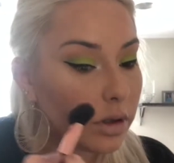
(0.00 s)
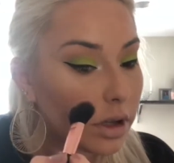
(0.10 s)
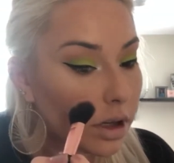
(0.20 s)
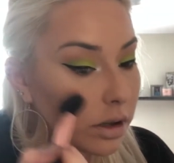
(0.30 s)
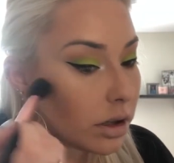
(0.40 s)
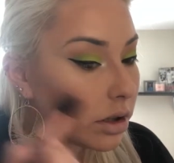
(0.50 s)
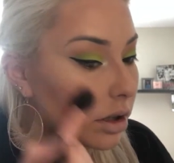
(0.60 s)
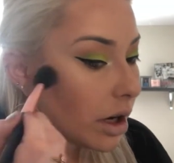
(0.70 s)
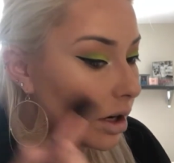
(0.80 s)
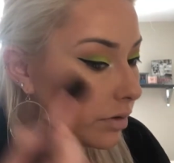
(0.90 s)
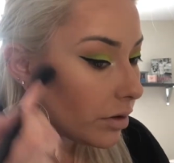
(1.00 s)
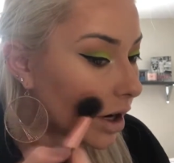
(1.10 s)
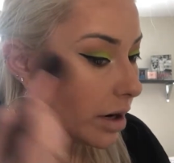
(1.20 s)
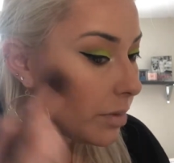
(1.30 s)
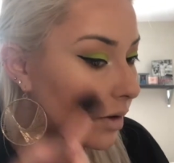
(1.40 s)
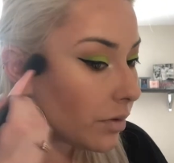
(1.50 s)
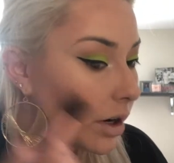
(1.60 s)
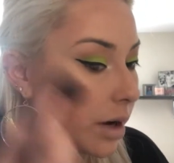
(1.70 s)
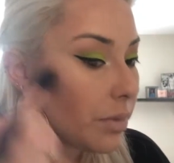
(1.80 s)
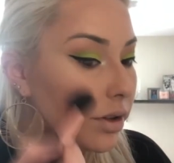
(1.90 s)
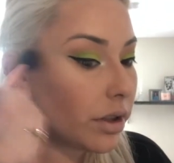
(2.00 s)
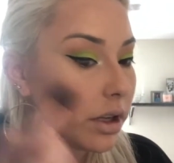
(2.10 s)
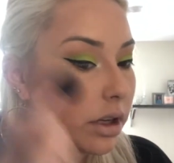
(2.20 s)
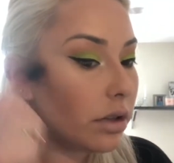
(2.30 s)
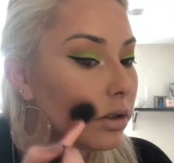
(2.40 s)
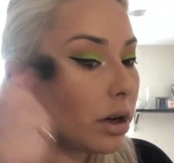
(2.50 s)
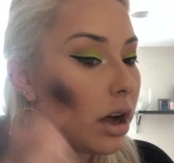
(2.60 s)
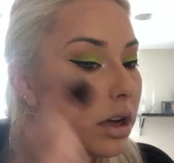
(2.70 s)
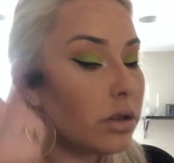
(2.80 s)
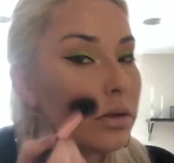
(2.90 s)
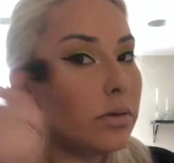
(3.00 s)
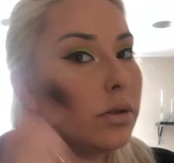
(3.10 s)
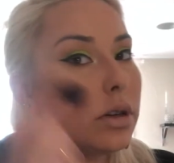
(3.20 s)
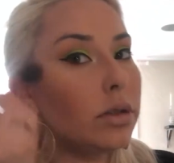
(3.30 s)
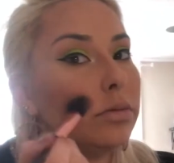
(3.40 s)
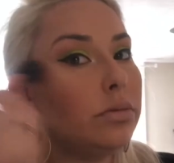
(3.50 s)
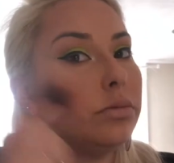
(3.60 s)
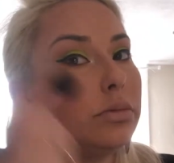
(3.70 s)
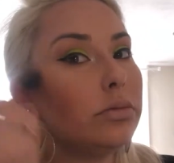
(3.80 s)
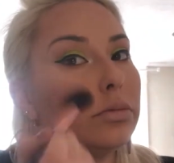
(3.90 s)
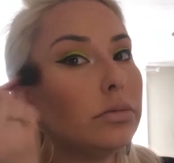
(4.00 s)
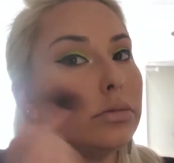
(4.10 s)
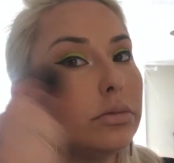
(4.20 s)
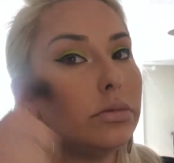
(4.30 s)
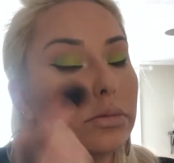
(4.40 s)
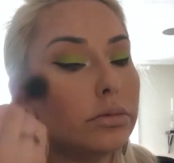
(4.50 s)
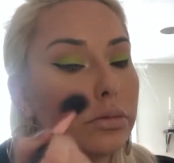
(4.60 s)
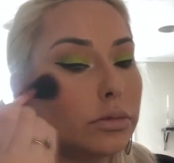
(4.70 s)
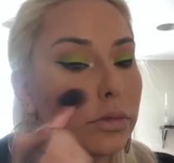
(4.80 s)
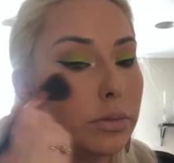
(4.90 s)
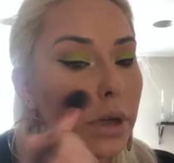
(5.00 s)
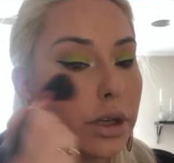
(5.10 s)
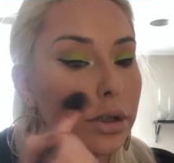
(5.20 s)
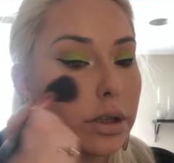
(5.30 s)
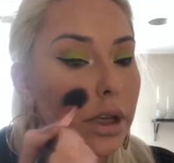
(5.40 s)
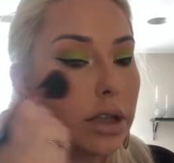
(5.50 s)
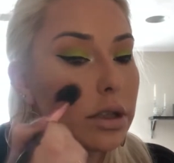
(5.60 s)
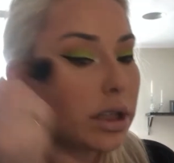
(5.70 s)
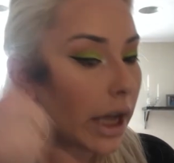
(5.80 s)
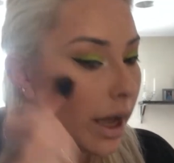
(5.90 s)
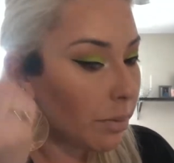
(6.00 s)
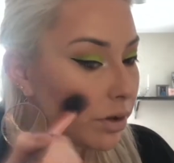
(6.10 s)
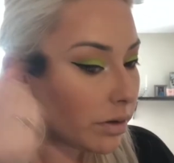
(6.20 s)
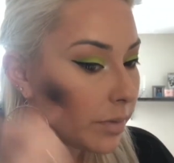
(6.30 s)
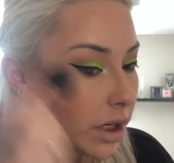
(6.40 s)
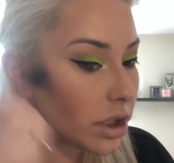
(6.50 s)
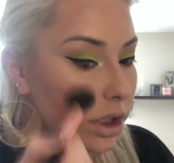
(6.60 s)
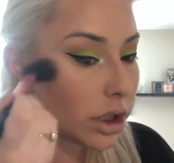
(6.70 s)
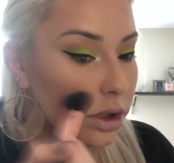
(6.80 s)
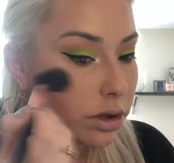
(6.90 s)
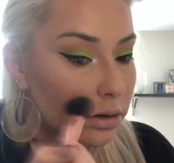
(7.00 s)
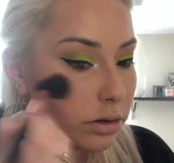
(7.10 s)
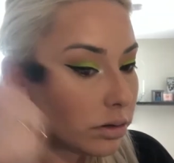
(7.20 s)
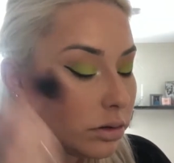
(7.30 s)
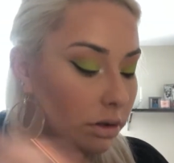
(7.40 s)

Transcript: And I'm gonna kind of right above where I put the contour, make sure it gets in the apple of my cheek too.